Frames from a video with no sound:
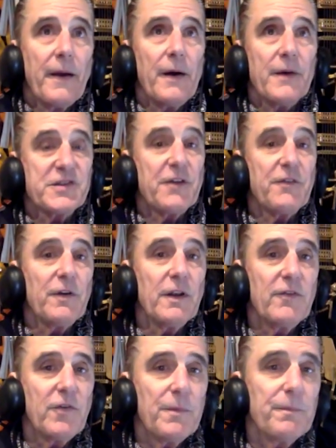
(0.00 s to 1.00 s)
several
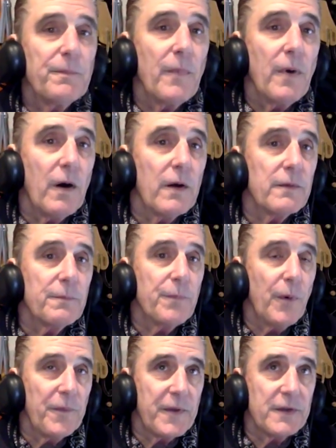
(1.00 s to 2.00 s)
of them on
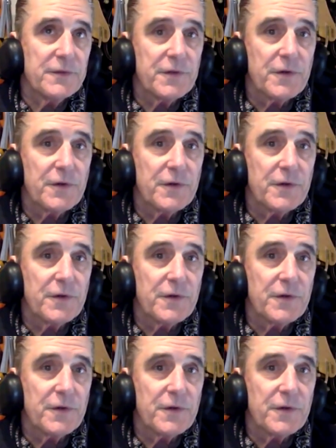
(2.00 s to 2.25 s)
Both Against the